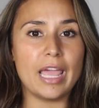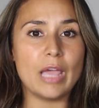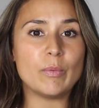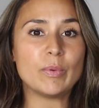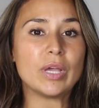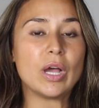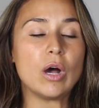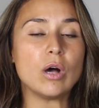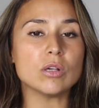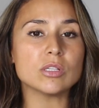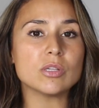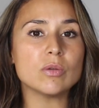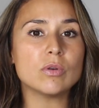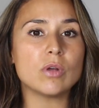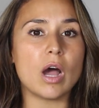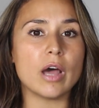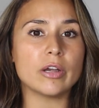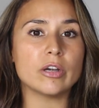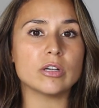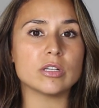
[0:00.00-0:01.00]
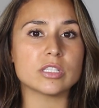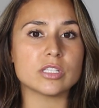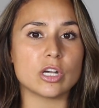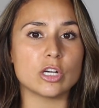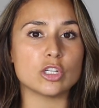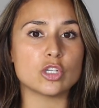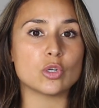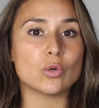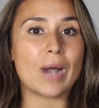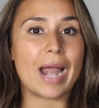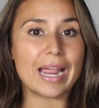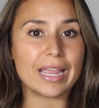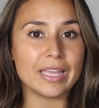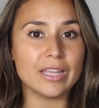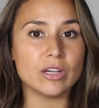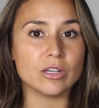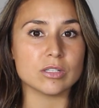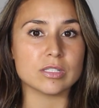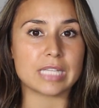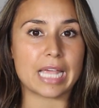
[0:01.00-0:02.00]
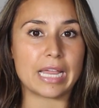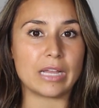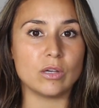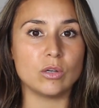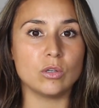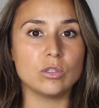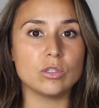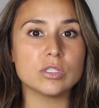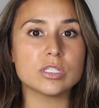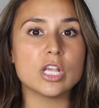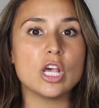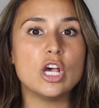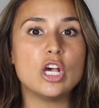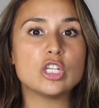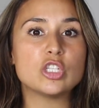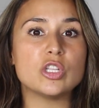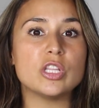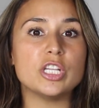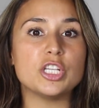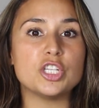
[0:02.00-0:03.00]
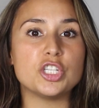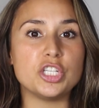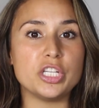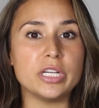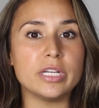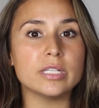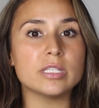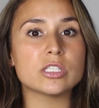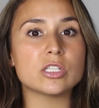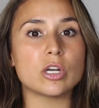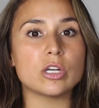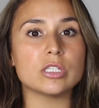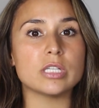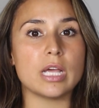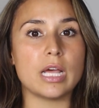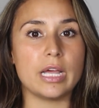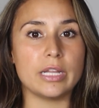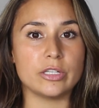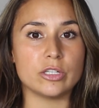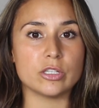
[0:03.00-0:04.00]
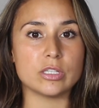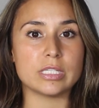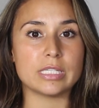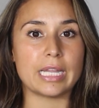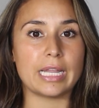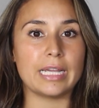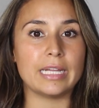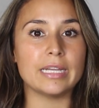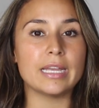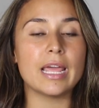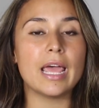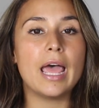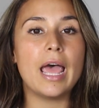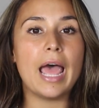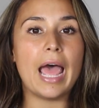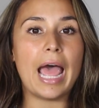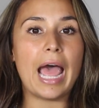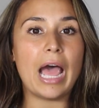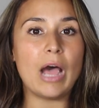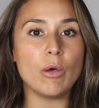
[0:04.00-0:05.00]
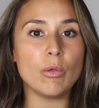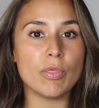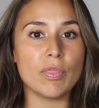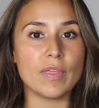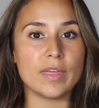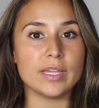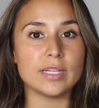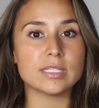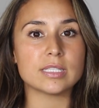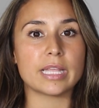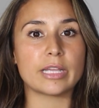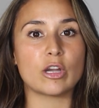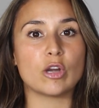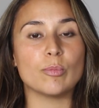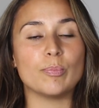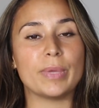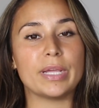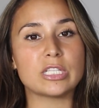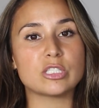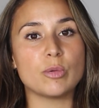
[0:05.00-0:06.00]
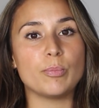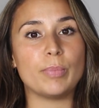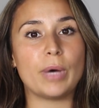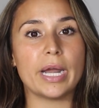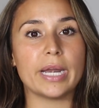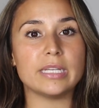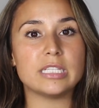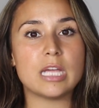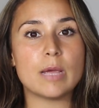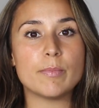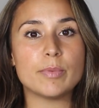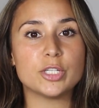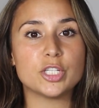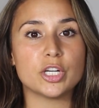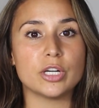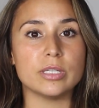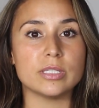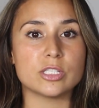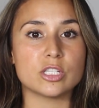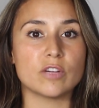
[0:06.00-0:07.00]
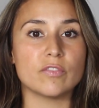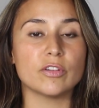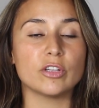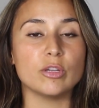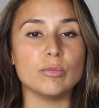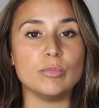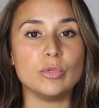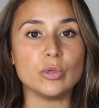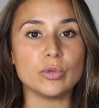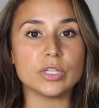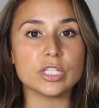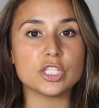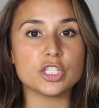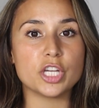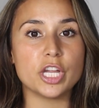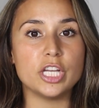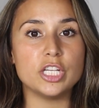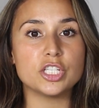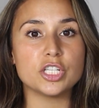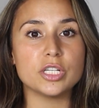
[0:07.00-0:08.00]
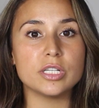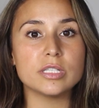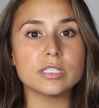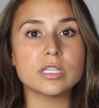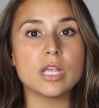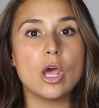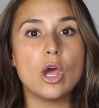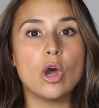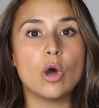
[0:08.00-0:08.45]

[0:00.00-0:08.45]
And we also got her to start tracking her cycles so that she could start to understand how things like her basal body temperature and cervical mucus changes